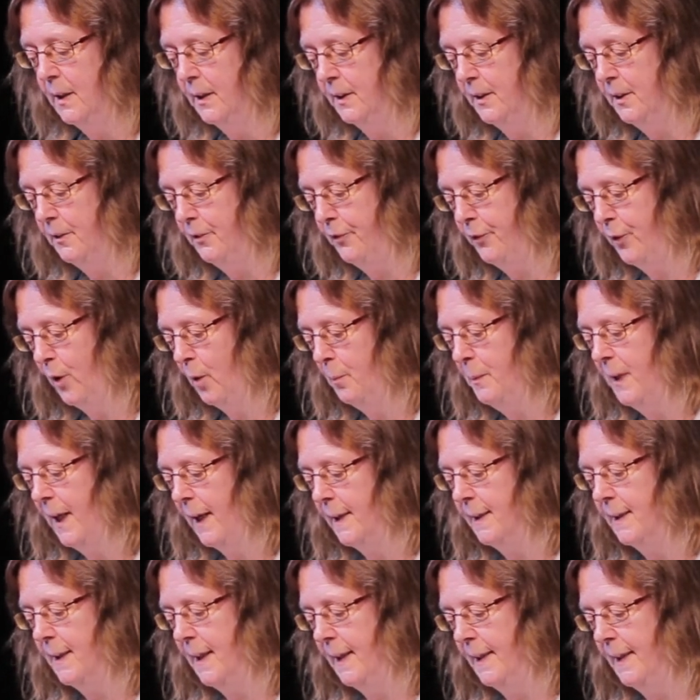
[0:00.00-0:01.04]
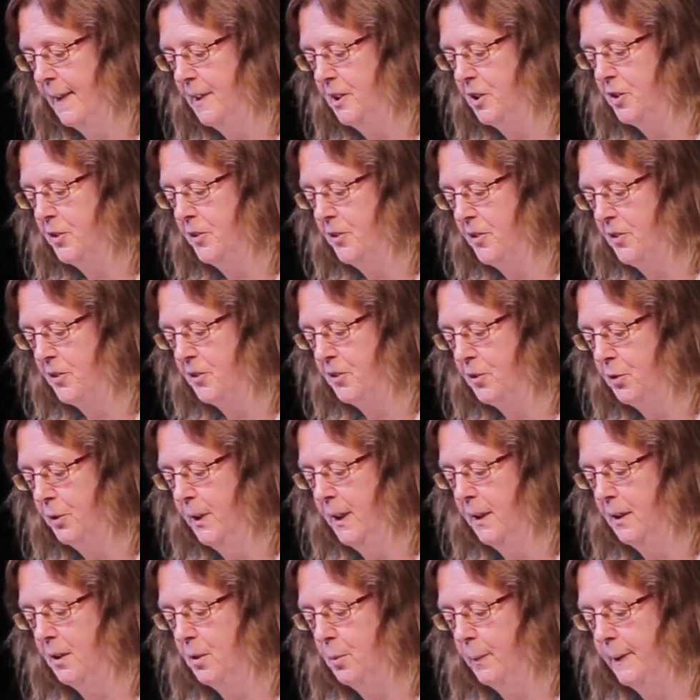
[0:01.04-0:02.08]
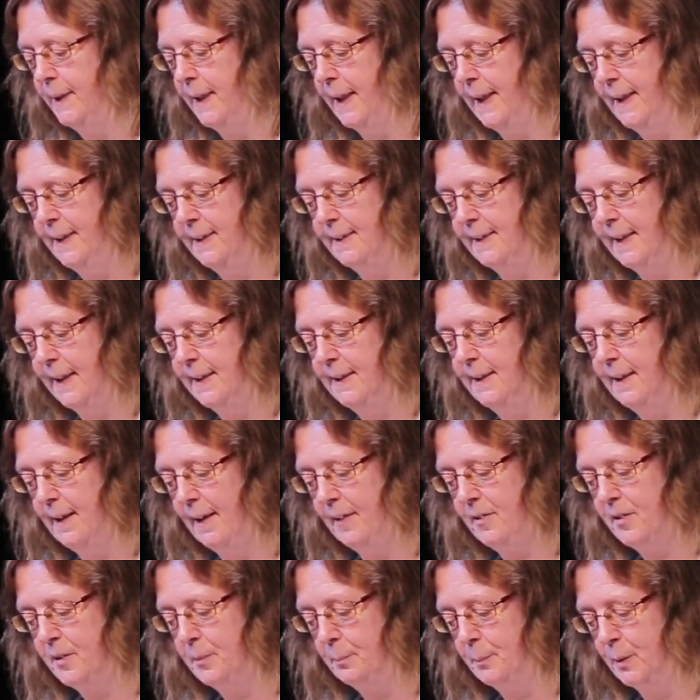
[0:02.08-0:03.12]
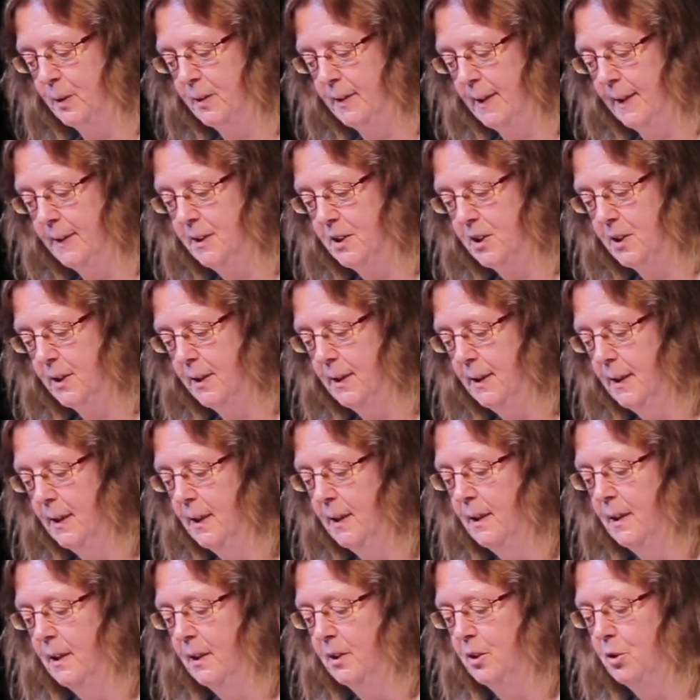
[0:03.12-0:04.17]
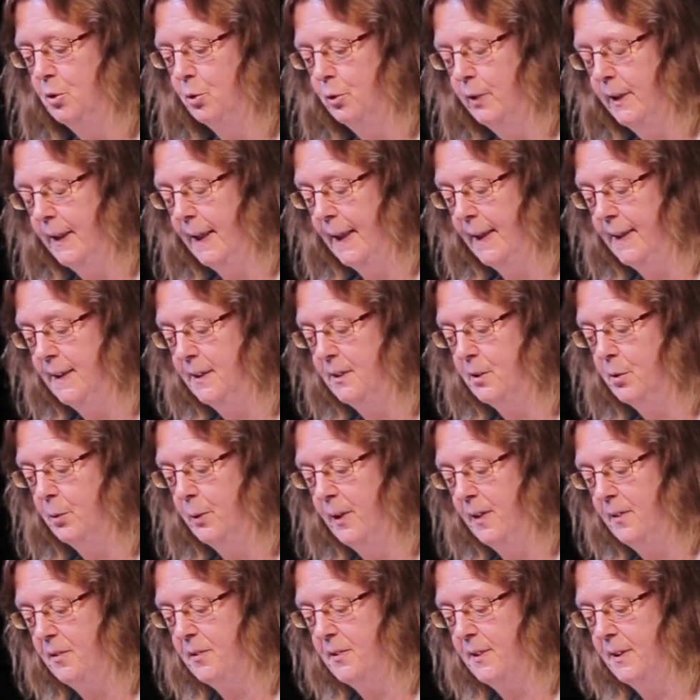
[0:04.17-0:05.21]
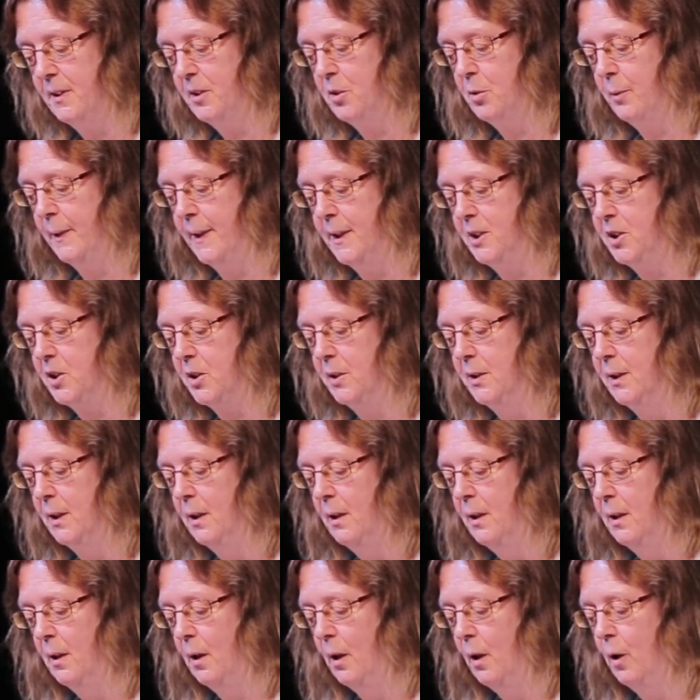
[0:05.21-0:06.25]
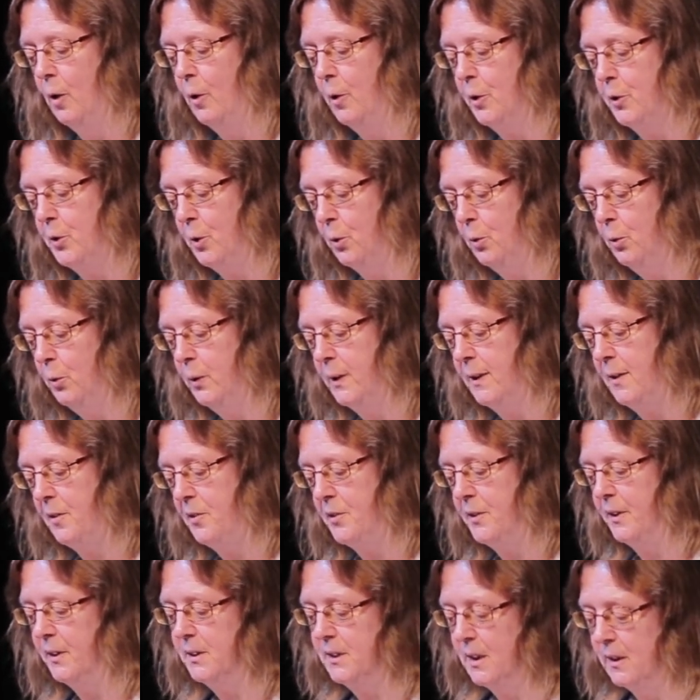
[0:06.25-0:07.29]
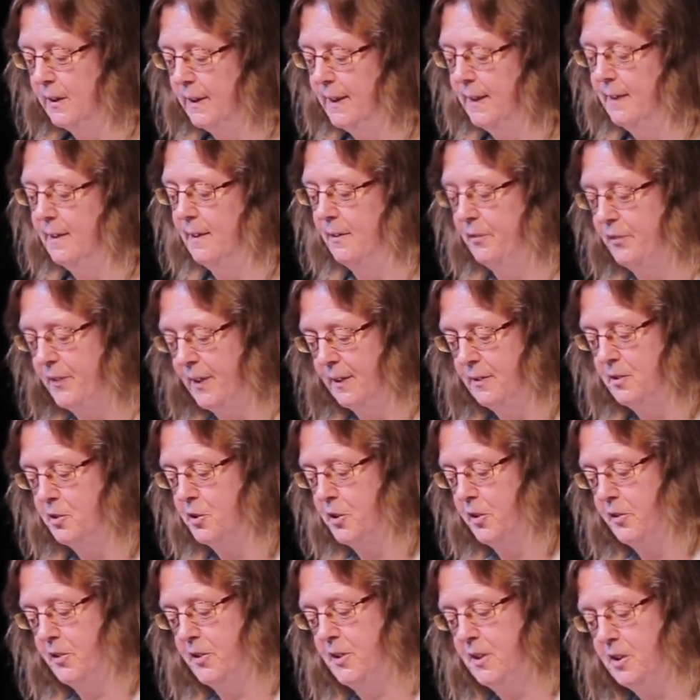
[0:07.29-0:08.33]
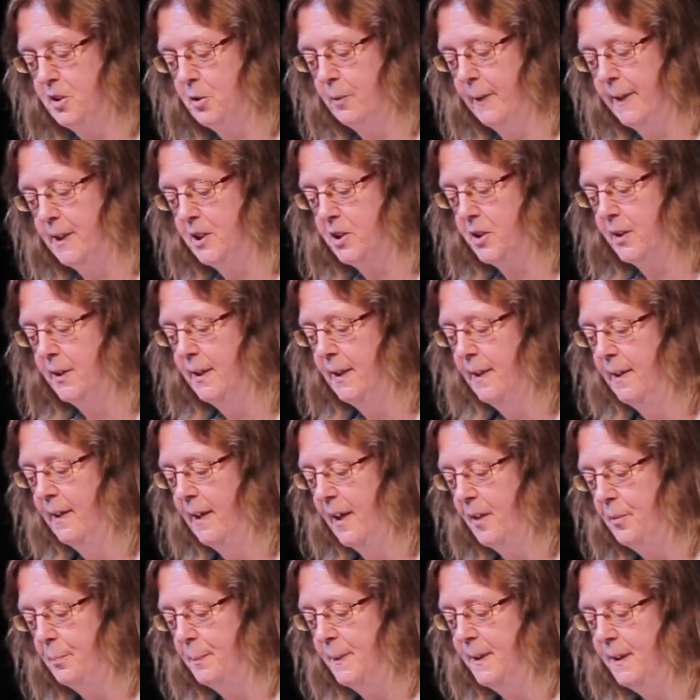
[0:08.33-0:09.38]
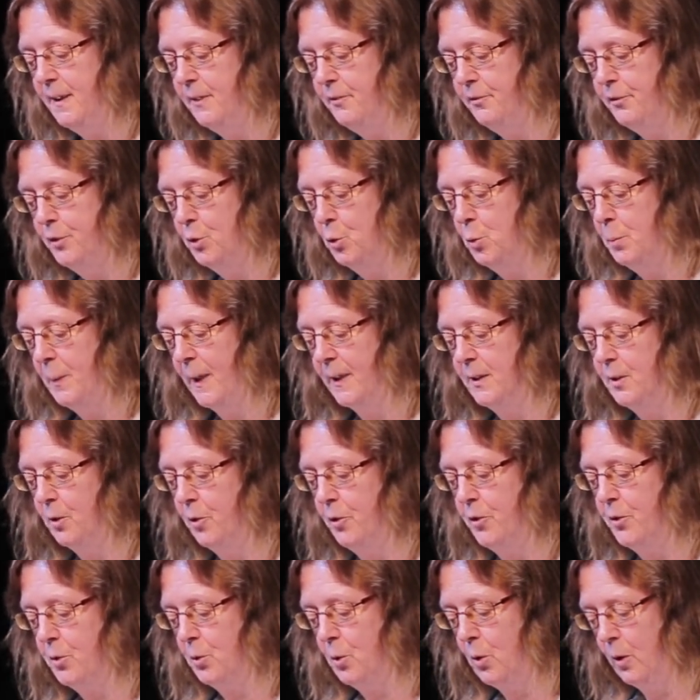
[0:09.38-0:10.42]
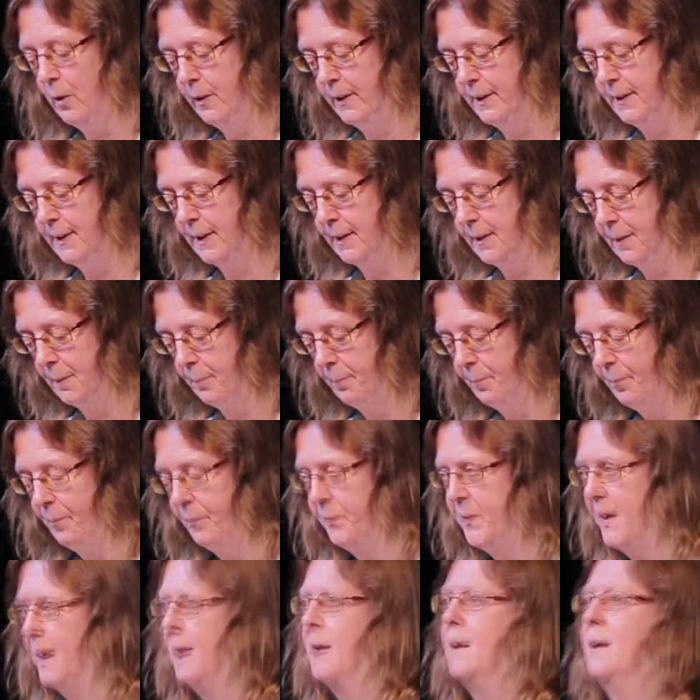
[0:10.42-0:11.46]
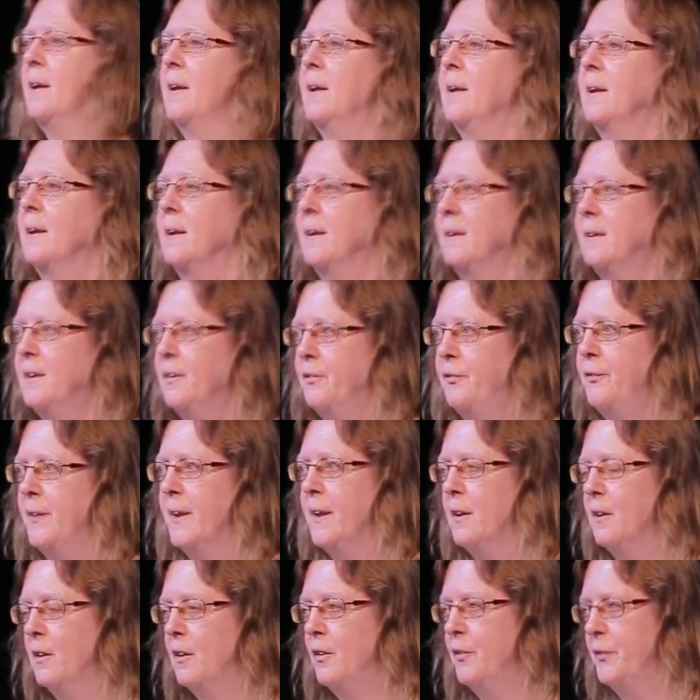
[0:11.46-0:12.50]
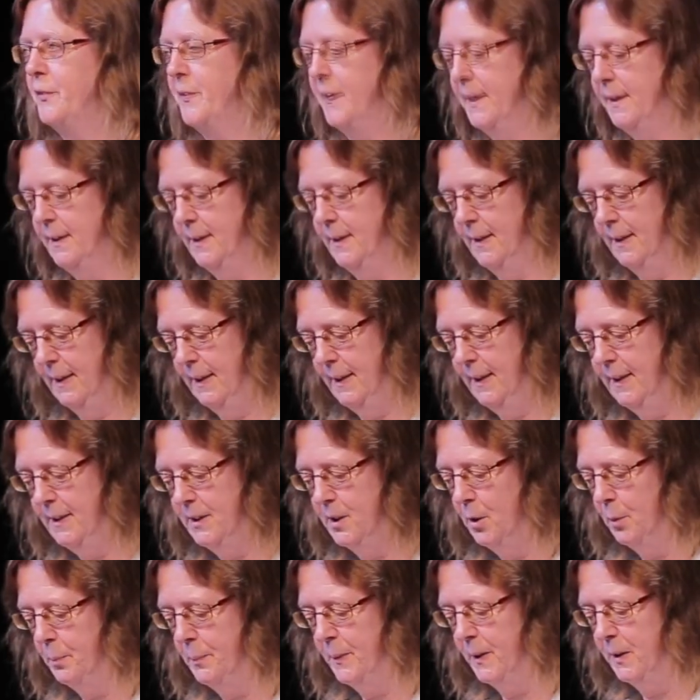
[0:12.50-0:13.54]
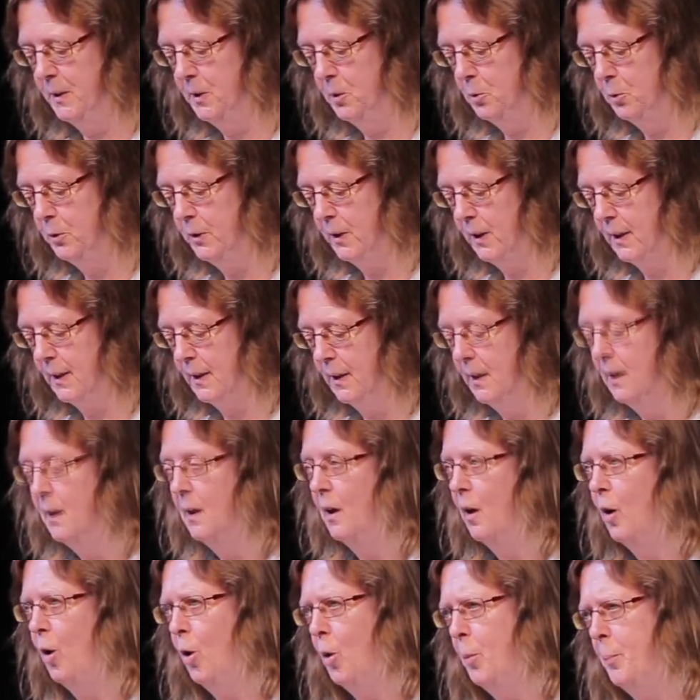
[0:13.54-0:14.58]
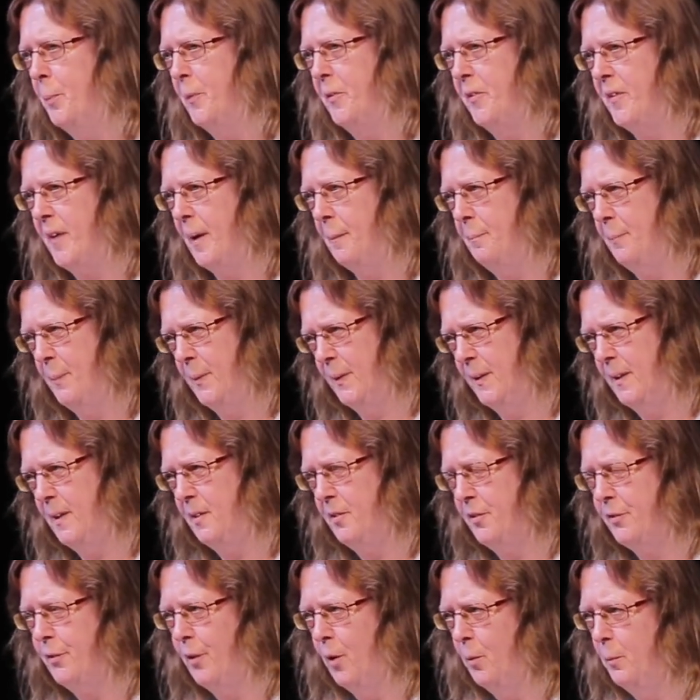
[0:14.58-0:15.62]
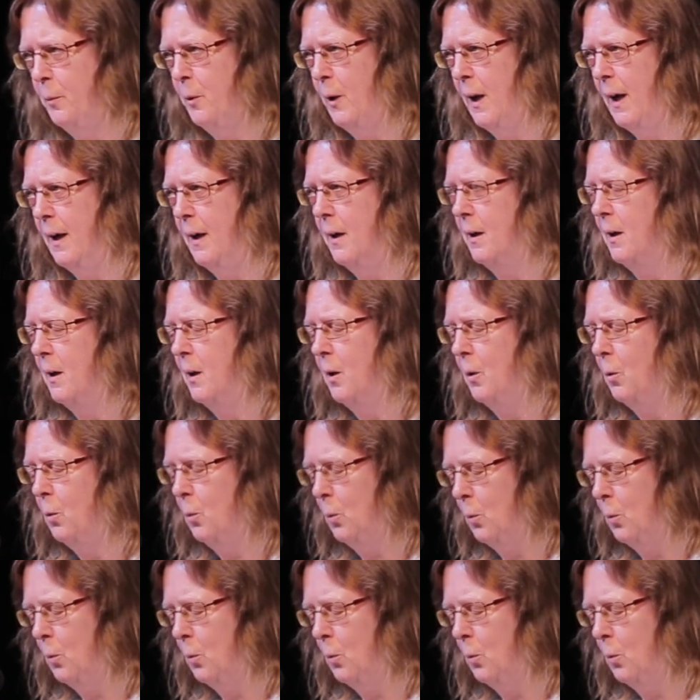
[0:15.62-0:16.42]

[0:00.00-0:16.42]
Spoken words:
The formula in Galatians 3:28 then has the potential to relate to his situation, although it is not clear if such a situation has been in view by those who coined it. The figure of the Ethiopian eunuch opens up this formula